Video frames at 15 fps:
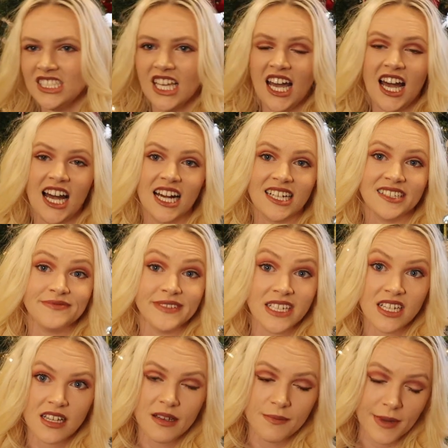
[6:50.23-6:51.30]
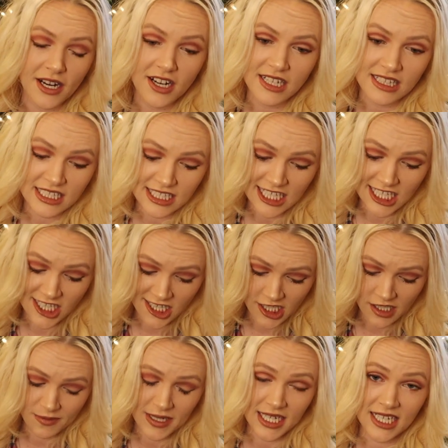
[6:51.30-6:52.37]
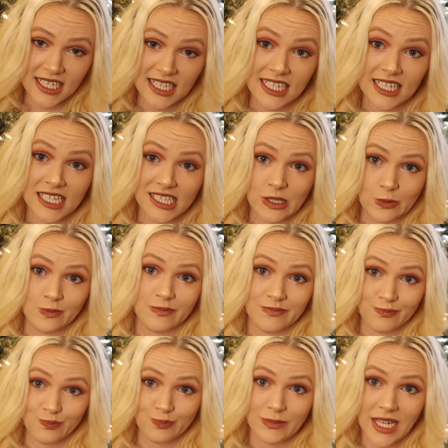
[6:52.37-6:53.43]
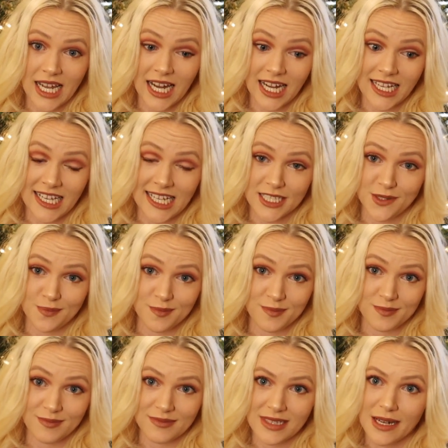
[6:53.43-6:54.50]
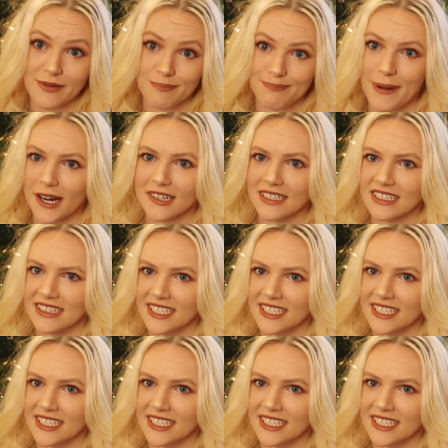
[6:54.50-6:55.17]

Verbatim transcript: Huh. Very little here, but uh, I am not bearing